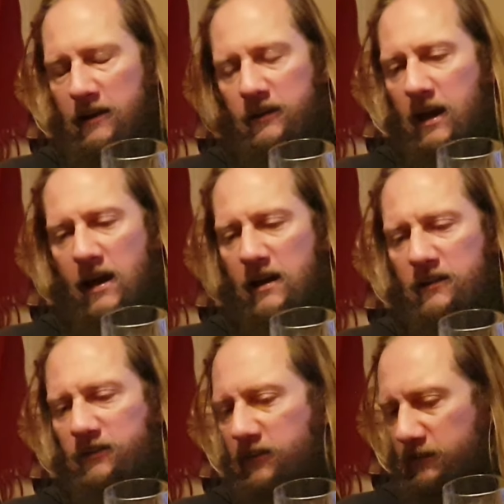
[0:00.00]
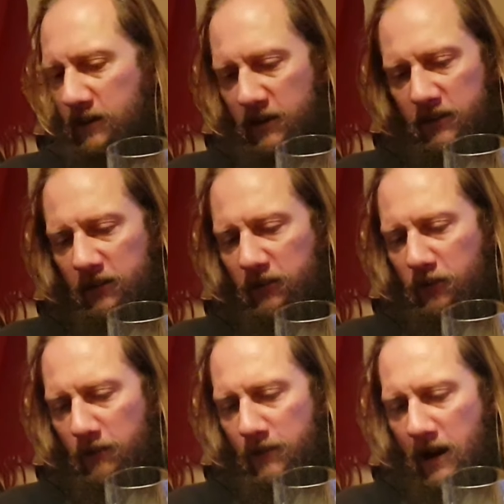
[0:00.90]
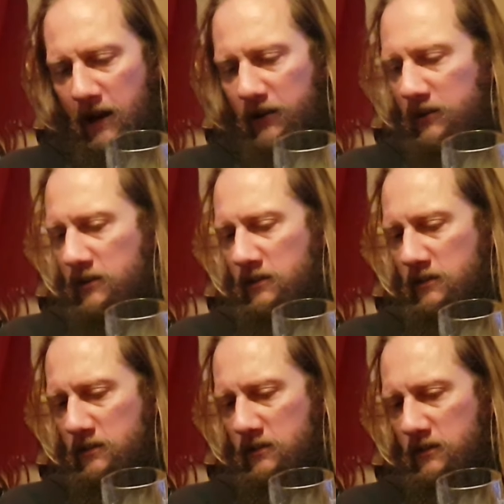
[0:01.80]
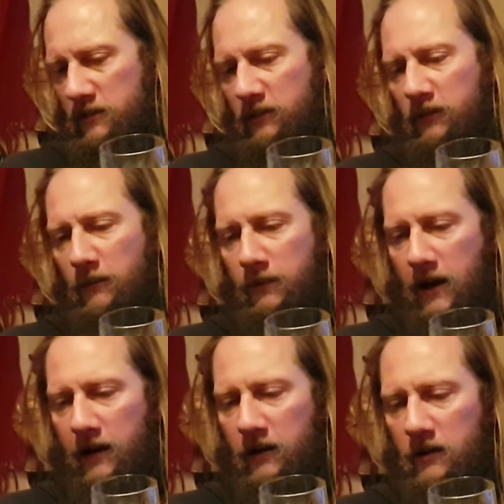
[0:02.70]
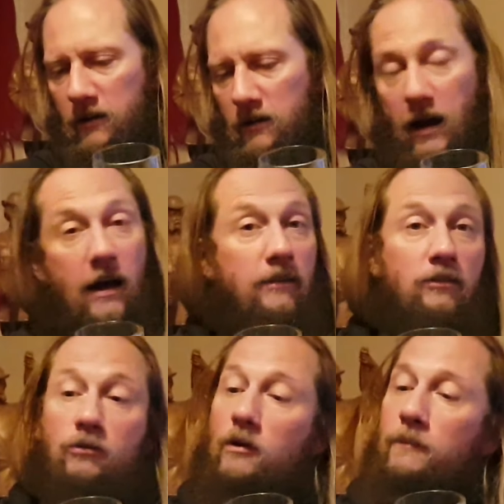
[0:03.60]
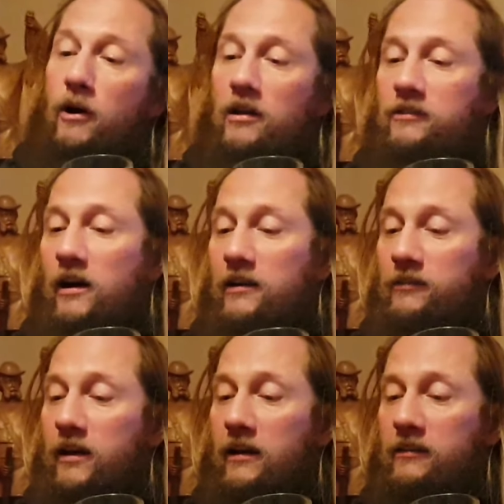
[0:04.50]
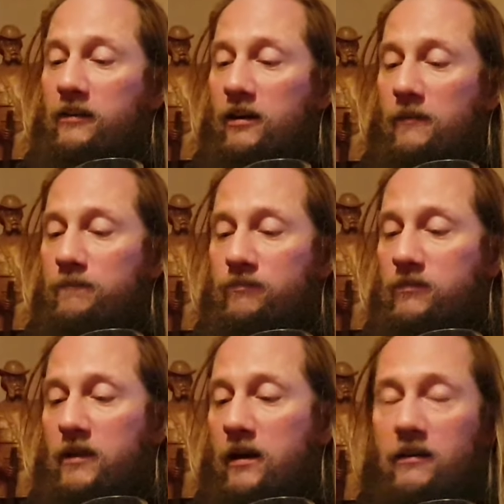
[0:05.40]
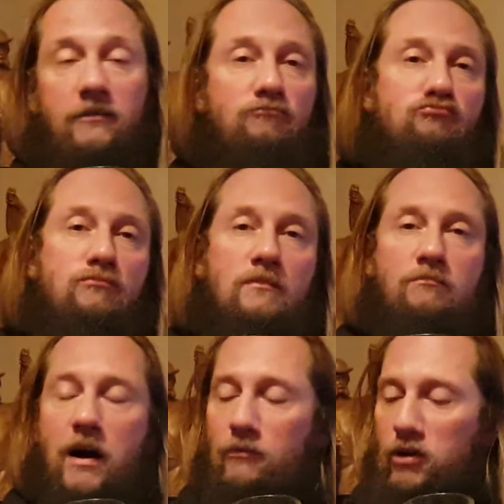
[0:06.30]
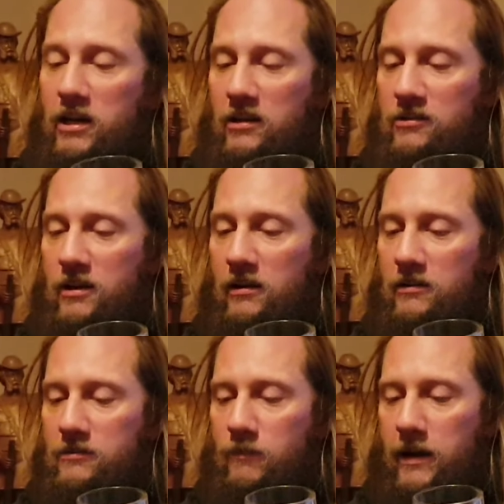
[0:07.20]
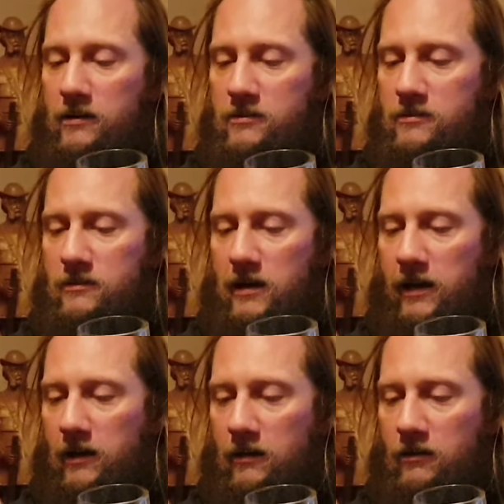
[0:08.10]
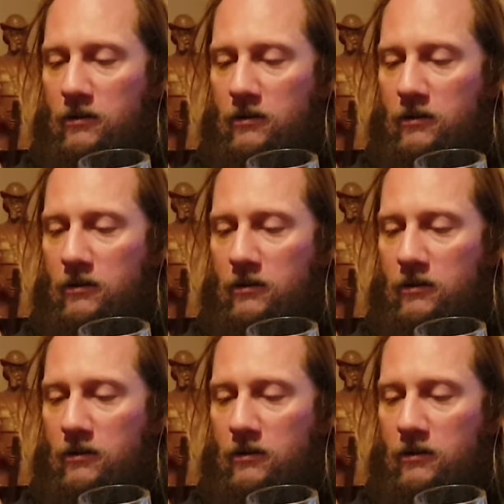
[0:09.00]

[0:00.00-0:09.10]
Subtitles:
yeah, this is not bad. This is not bad. I do apologize that that my reading skills went like